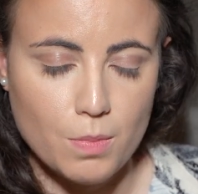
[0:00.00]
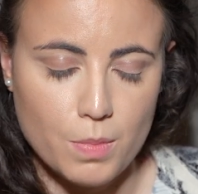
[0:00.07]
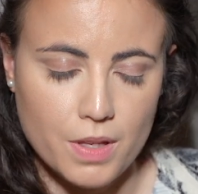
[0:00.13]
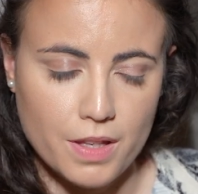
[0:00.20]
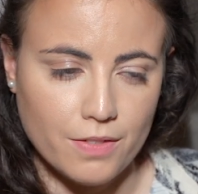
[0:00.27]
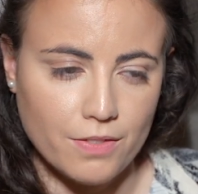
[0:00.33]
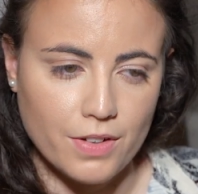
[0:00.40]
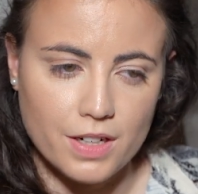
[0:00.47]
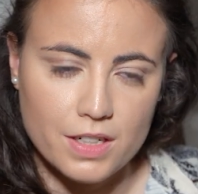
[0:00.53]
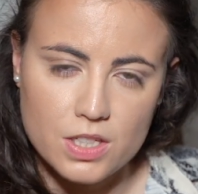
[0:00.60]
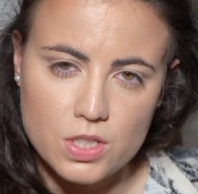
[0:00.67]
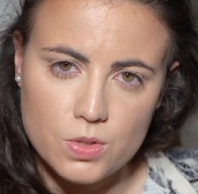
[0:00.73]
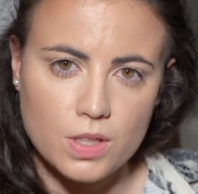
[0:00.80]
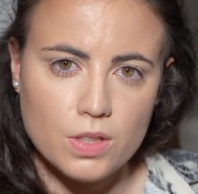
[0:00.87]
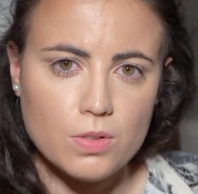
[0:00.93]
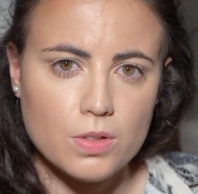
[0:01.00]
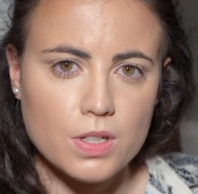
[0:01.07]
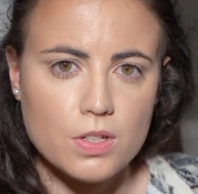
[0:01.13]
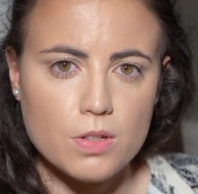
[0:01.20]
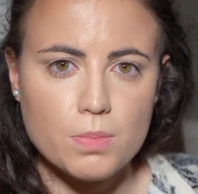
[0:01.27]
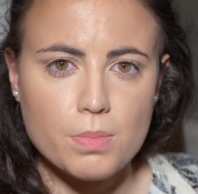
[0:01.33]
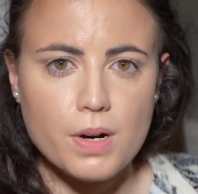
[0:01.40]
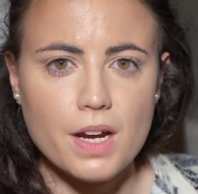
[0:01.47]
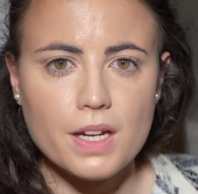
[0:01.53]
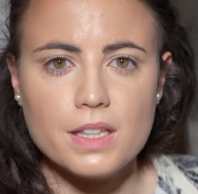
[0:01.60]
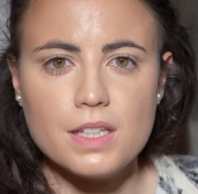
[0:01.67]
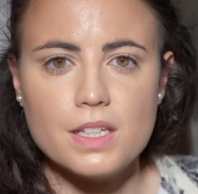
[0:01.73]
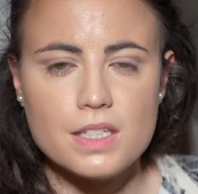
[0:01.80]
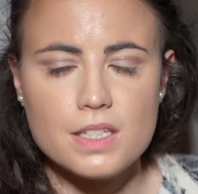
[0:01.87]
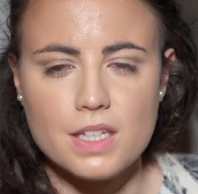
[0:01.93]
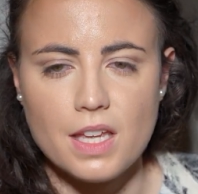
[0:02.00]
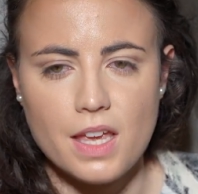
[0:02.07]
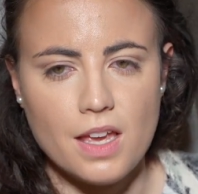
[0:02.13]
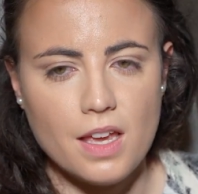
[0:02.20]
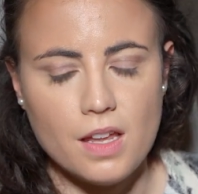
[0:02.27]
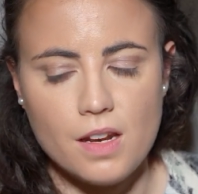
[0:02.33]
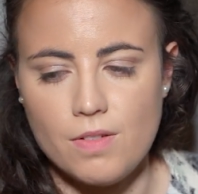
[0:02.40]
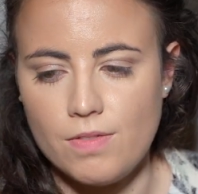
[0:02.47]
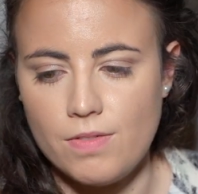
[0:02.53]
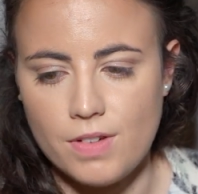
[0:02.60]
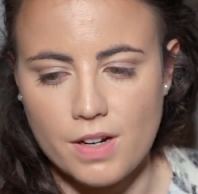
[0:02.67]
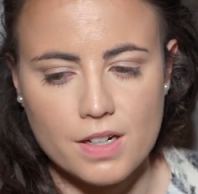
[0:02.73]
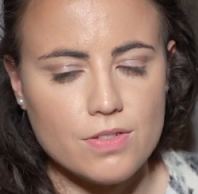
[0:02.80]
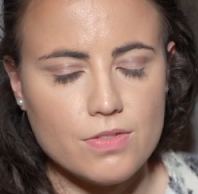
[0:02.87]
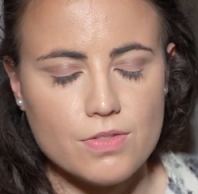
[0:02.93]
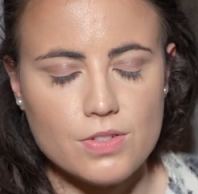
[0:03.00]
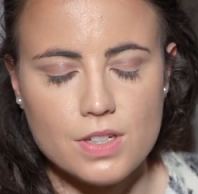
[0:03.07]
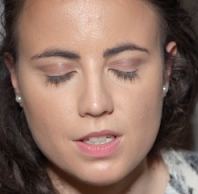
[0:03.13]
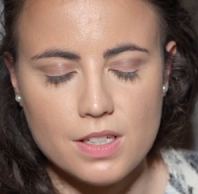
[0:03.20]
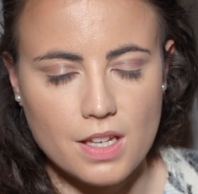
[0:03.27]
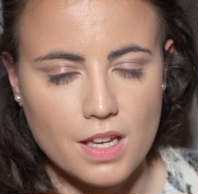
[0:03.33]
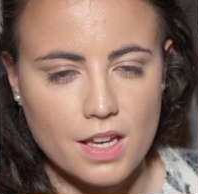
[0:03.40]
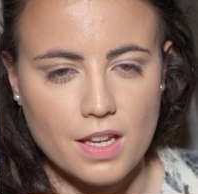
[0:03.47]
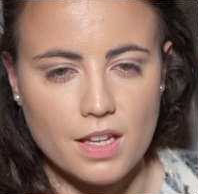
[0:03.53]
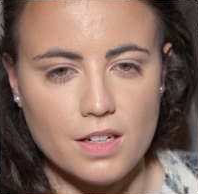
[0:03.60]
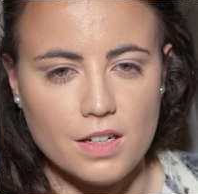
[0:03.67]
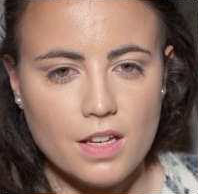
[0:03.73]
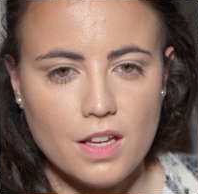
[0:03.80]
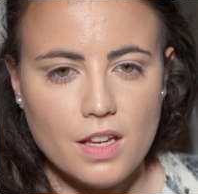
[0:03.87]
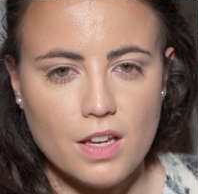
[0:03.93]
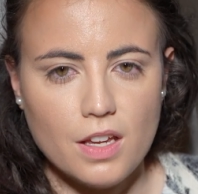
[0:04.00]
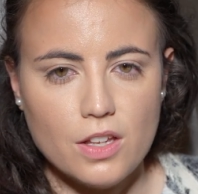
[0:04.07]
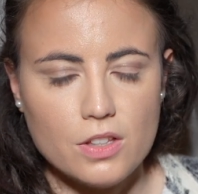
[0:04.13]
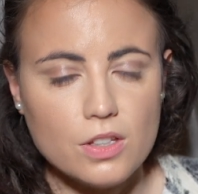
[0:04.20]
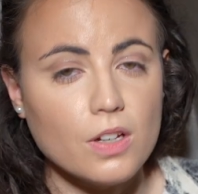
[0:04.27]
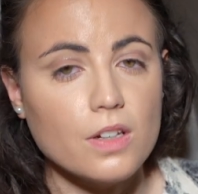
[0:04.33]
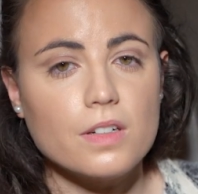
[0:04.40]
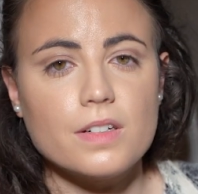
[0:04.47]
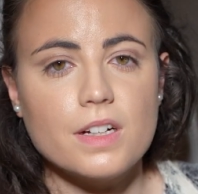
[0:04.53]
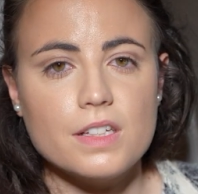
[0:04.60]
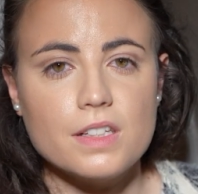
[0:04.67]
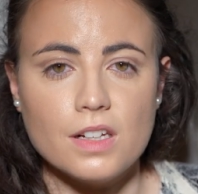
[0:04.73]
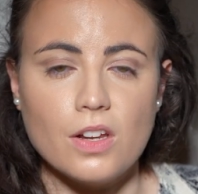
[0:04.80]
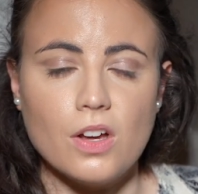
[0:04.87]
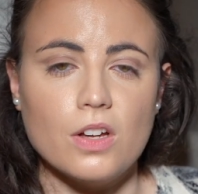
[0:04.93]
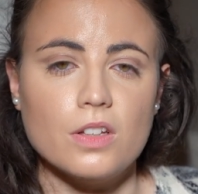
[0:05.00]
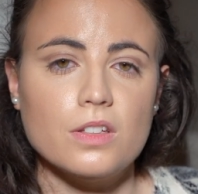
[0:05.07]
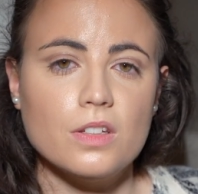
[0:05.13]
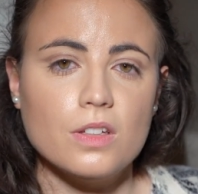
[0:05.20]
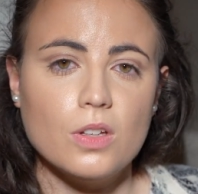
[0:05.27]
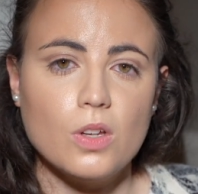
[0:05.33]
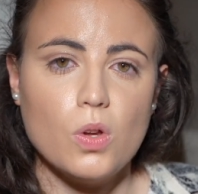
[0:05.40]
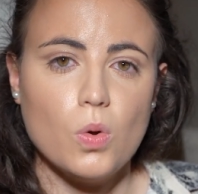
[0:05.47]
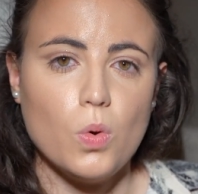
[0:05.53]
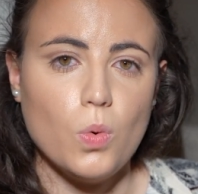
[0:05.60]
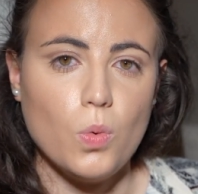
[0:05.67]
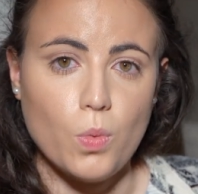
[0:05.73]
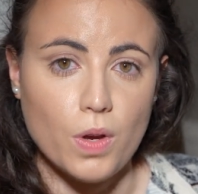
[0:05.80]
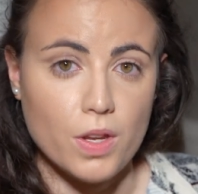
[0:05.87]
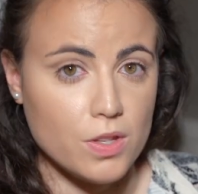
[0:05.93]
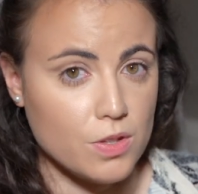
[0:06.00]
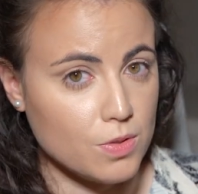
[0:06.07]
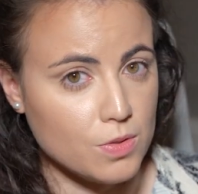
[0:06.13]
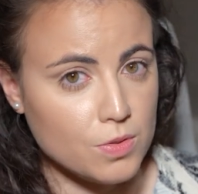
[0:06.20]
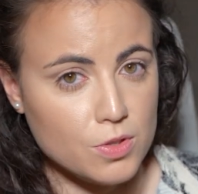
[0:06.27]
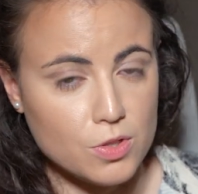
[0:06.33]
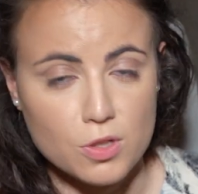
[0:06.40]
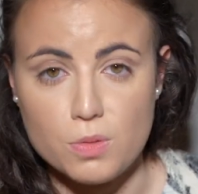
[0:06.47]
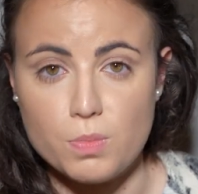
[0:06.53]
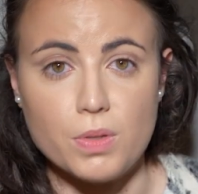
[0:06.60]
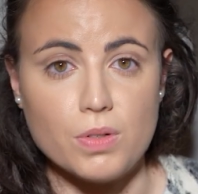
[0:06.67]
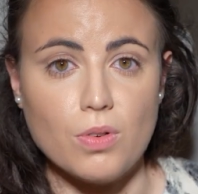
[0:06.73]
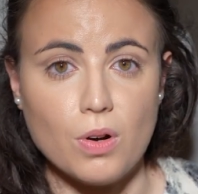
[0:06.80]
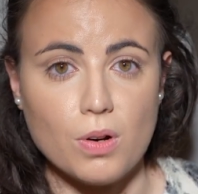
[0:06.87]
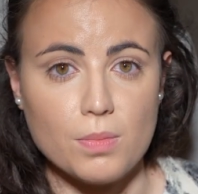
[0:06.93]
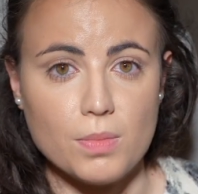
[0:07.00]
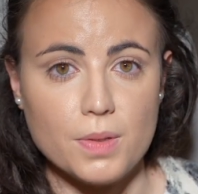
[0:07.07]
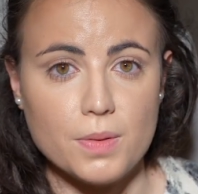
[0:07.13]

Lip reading: Being very strict during your practice and very free and tolerate a lot when you just perform.